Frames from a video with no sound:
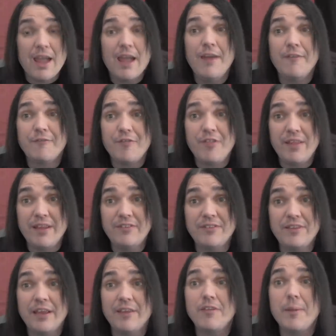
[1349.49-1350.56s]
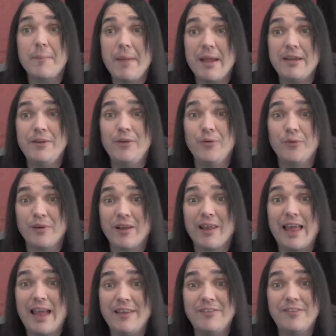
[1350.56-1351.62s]
If this doesn't make you
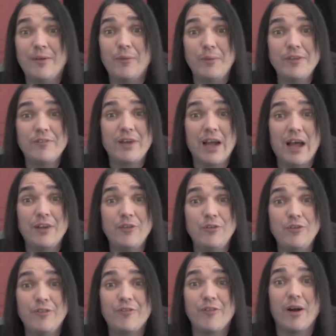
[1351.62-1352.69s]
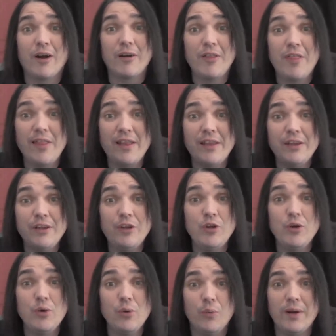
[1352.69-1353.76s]
realize that we've gone too far, then
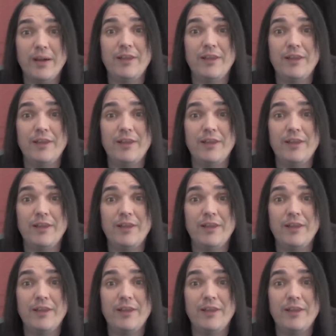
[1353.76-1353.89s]
you,